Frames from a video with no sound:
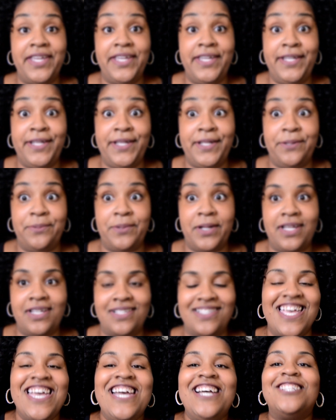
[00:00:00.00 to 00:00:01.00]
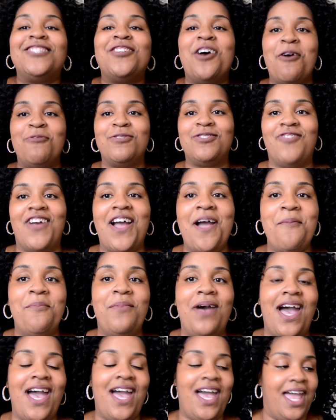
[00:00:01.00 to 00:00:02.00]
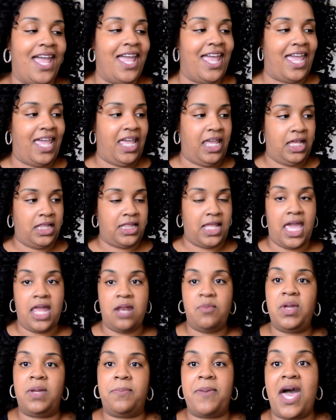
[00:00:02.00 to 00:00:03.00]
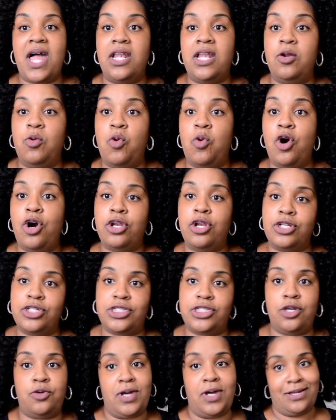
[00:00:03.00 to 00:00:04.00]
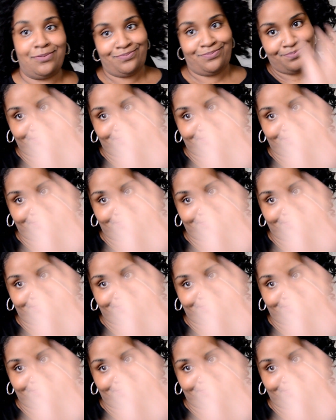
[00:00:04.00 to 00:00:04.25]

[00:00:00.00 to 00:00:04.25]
Anyways, so I was riding by and they had a big pallet of water, so I